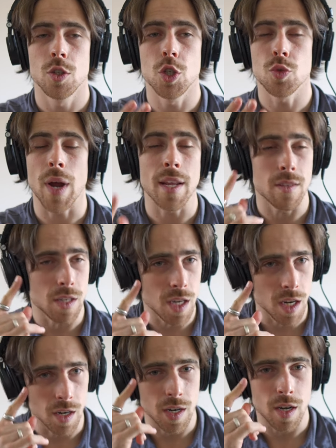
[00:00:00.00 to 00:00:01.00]
just try to
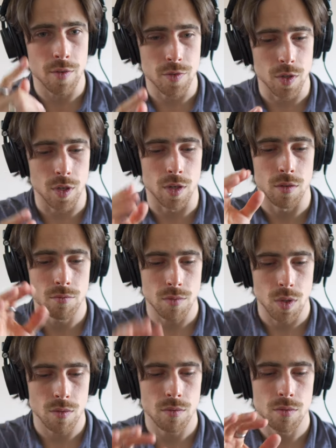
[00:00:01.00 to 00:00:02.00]
hear if the
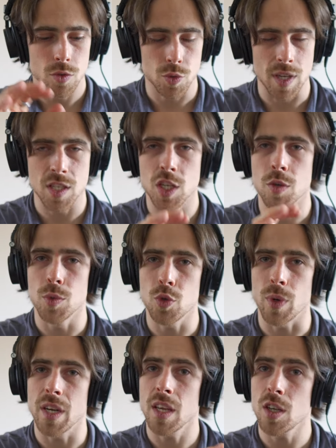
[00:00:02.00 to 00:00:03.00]
transition
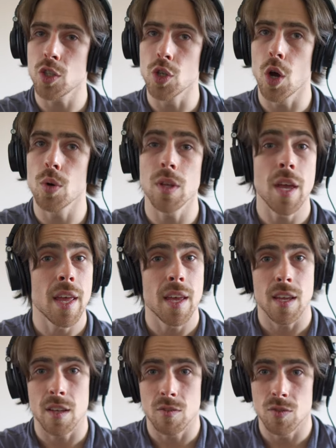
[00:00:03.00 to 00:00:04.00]
between each note
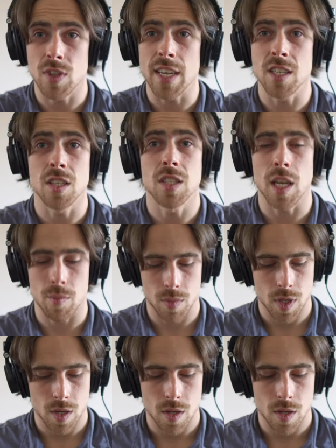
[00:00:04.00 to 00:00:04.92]
takes the same,